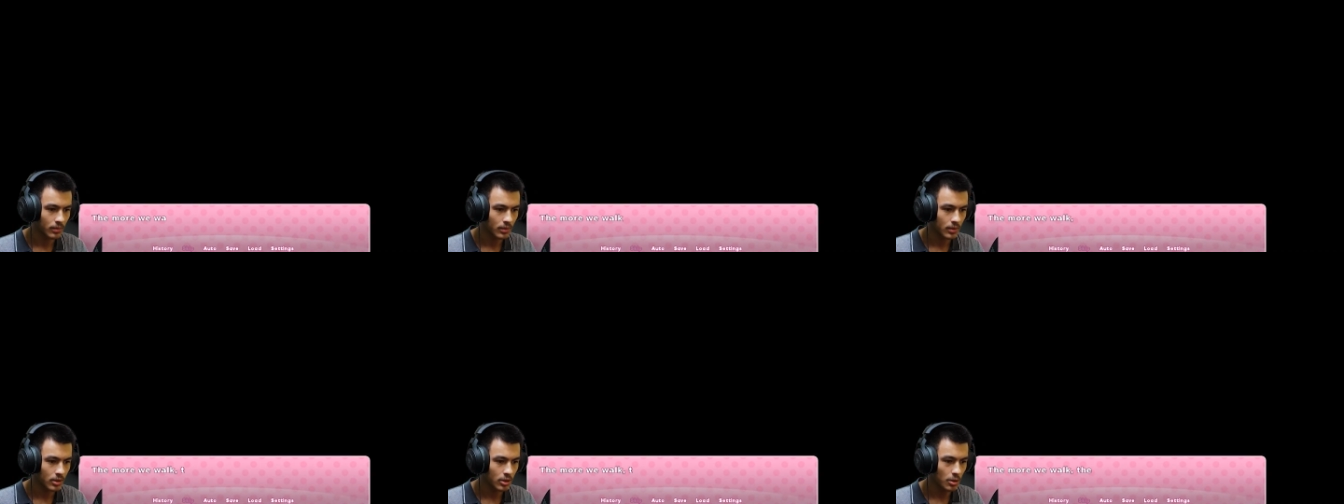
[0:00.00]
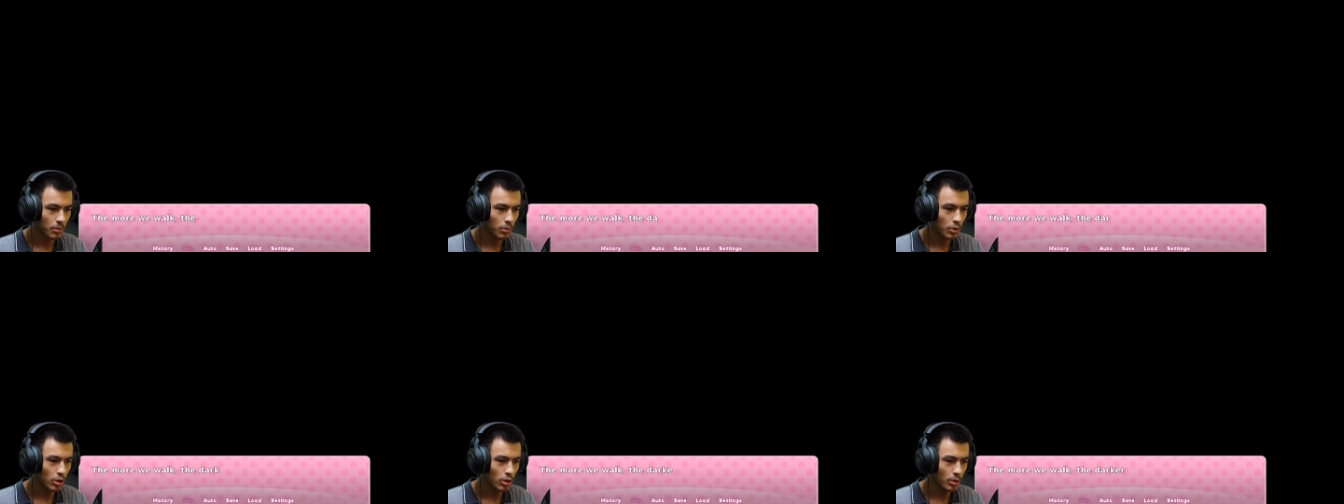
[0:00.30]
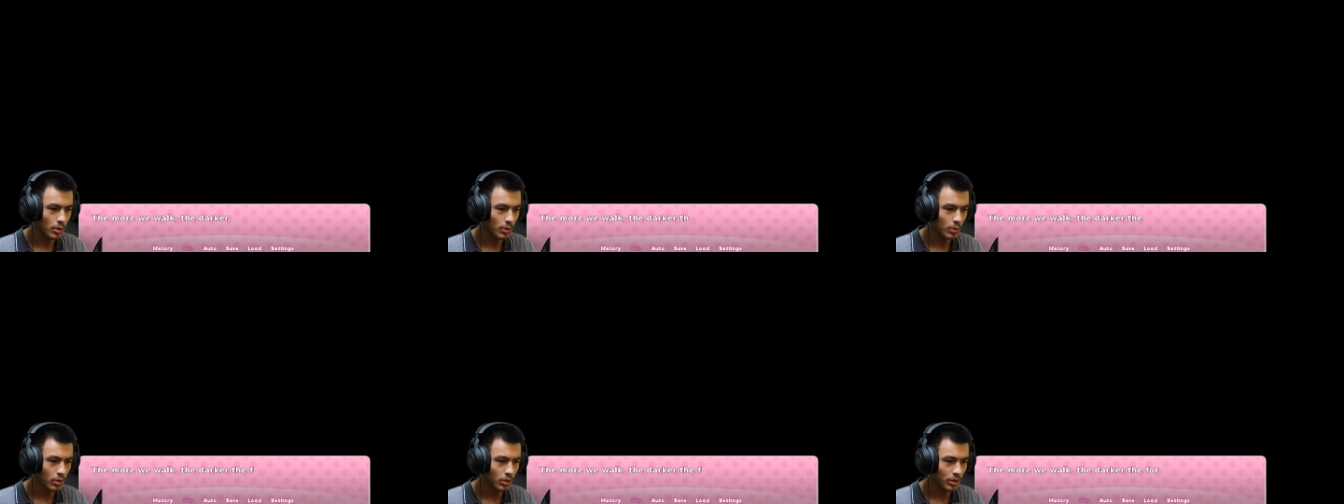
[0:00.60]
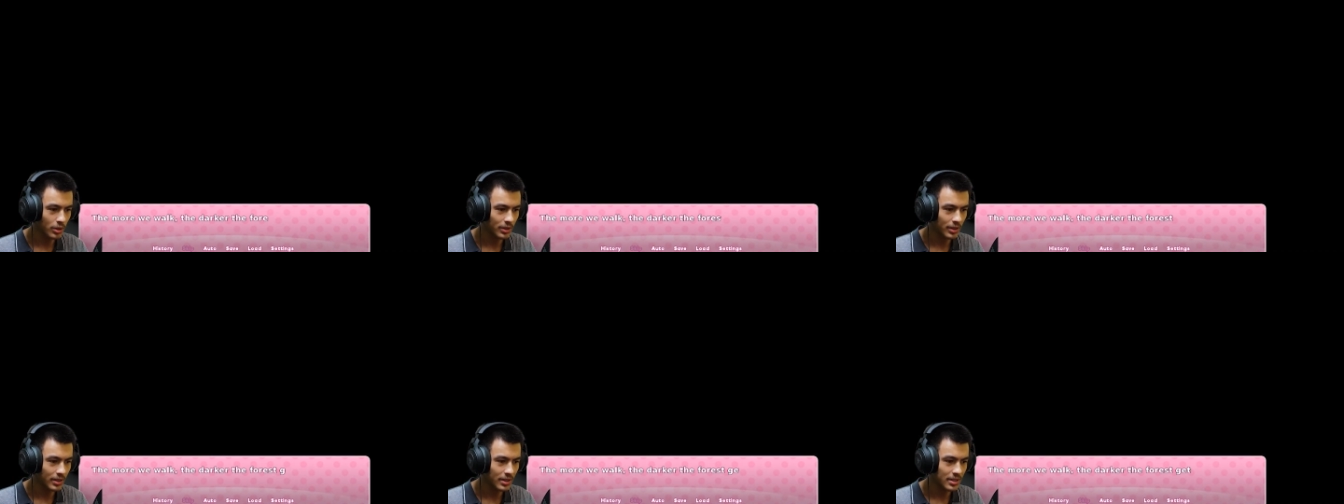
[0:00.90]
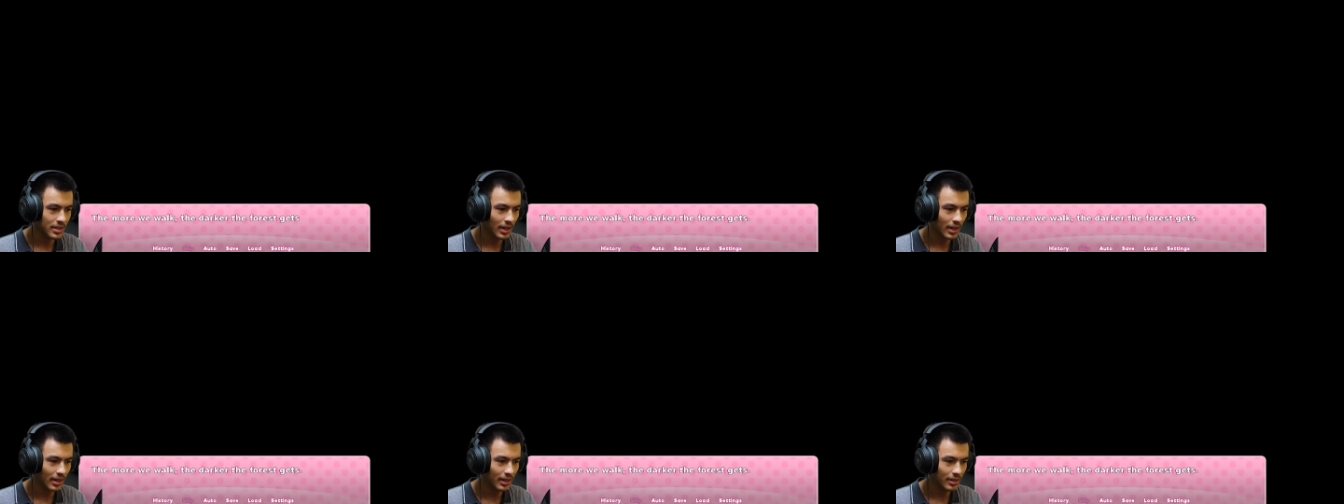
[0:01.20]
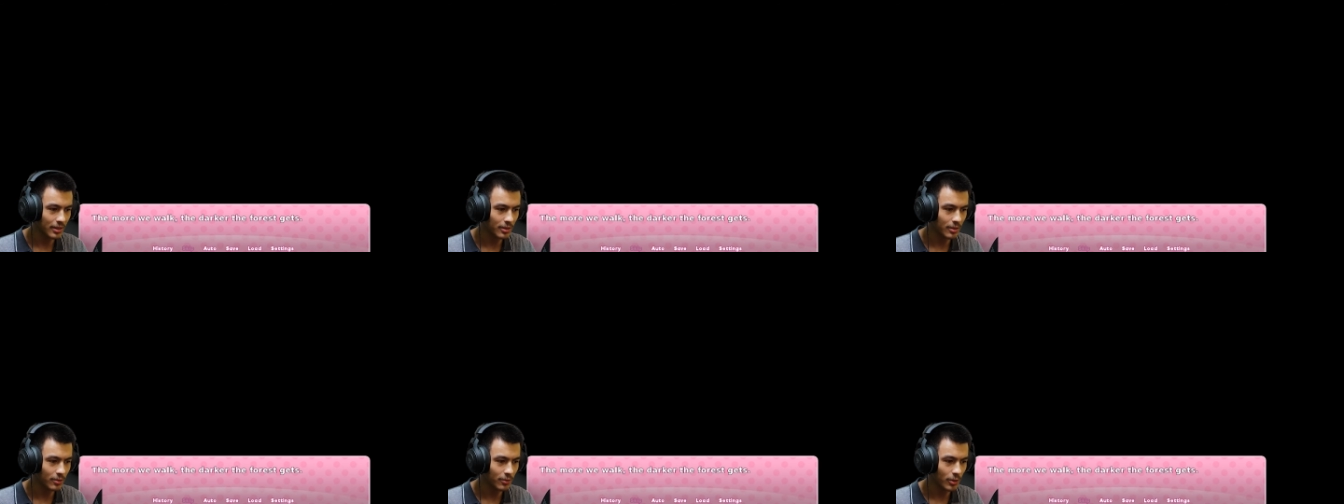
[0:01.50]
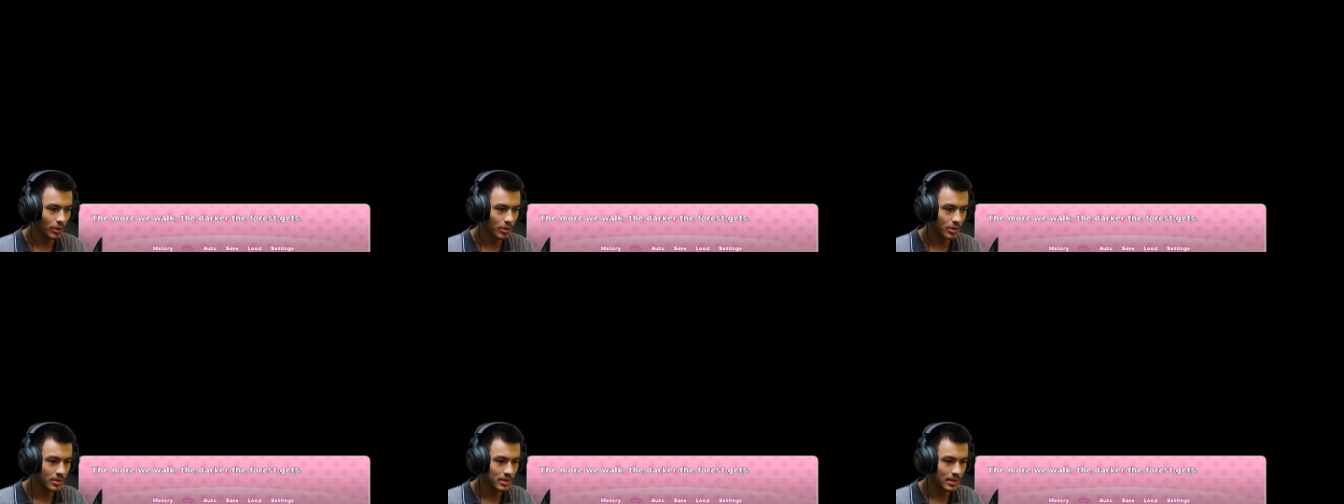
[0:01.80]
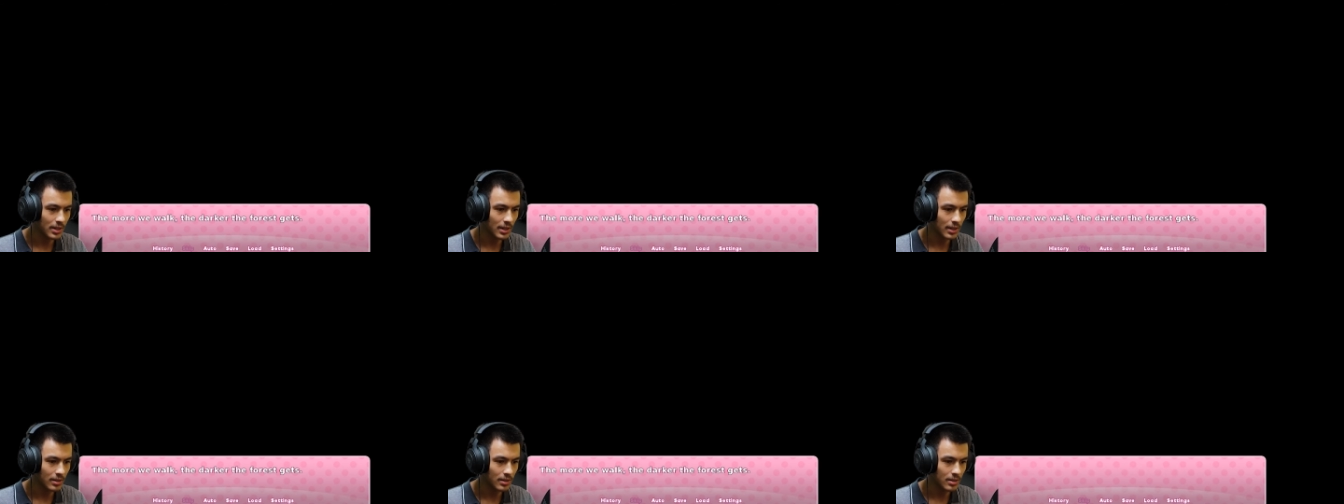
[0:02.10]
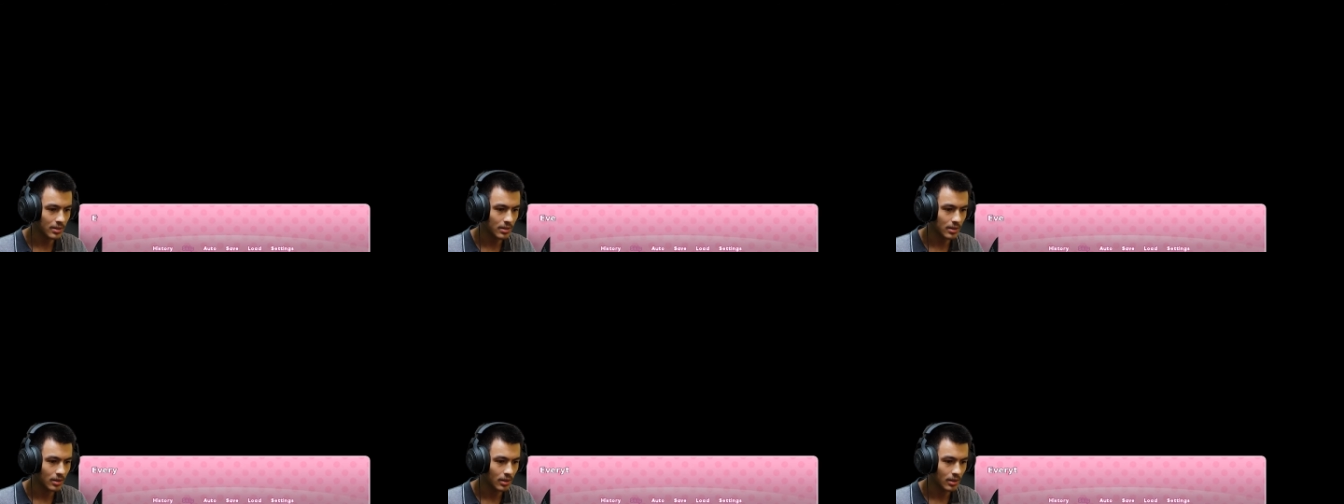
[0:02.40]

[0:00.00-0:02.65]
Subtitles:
The more we walk, the darker the forest gets.